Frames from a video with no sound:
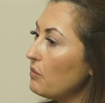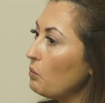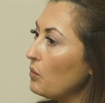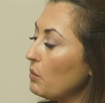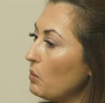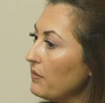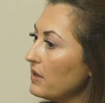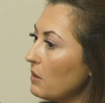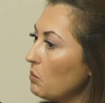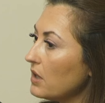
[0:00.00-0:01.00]
the one
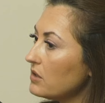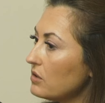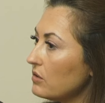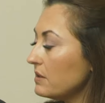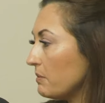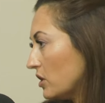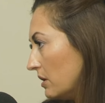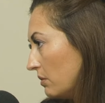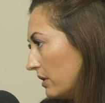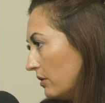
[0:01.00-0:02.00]
thing I wanted to,
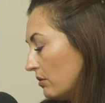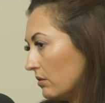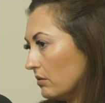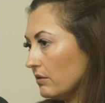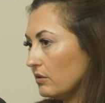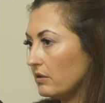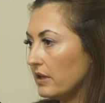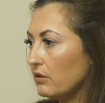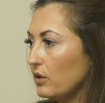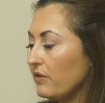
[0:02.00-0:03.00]
especially with your
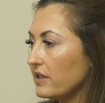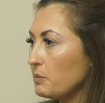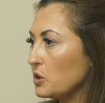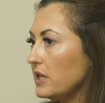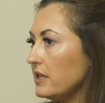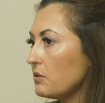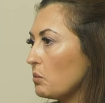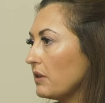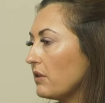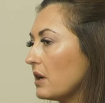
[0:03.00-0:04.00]
area of expertise, the
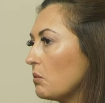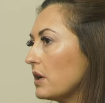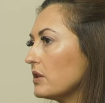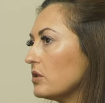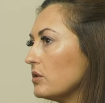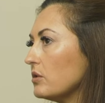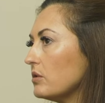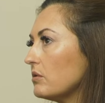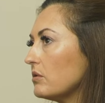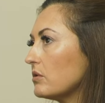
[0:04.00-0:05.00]
one thing I wanted
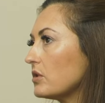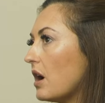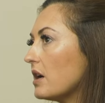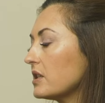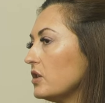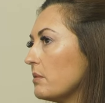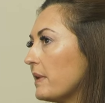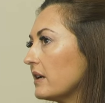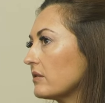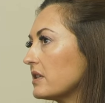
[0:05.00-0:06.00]
to ask you
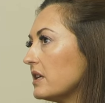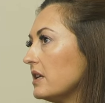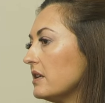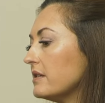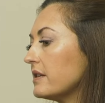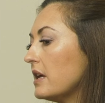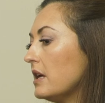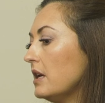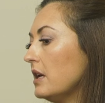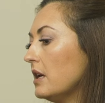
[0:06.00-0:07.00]
about is
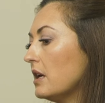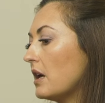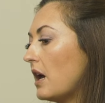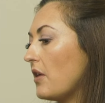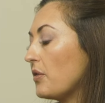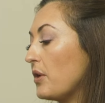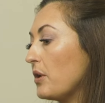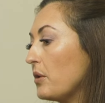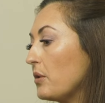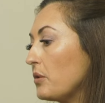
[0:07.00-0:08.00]

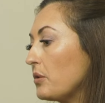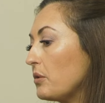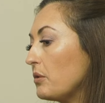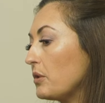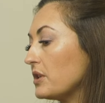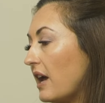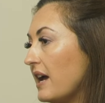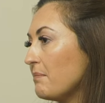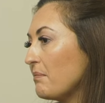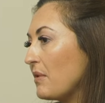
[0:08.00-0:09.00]
the
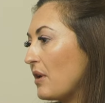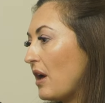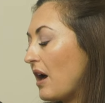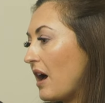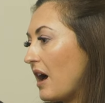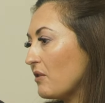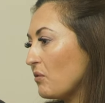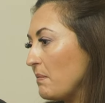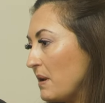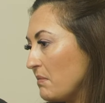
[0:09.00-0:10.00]
time I
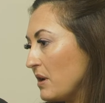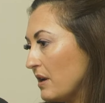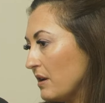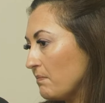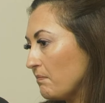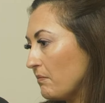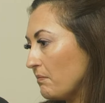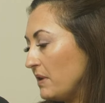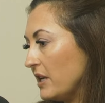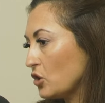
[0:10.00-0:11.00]
remember
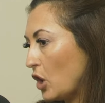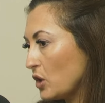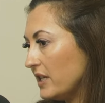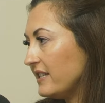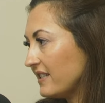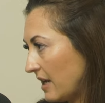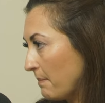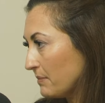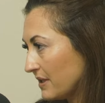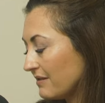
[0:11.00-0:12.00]
being totally
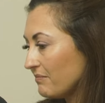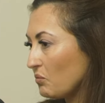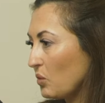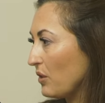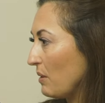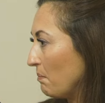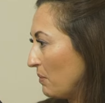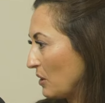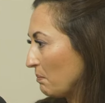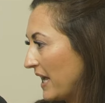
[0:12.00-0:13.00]
stumped with a
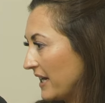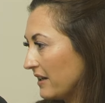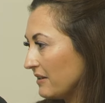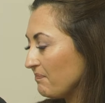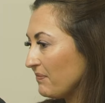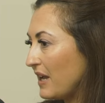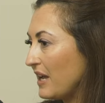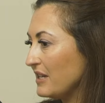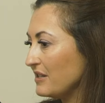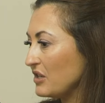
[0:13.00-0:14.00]
blocked bladder,
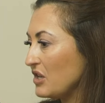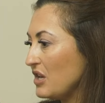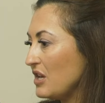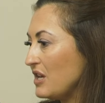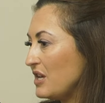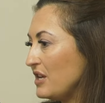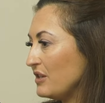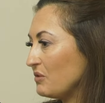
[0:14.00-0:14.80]
and I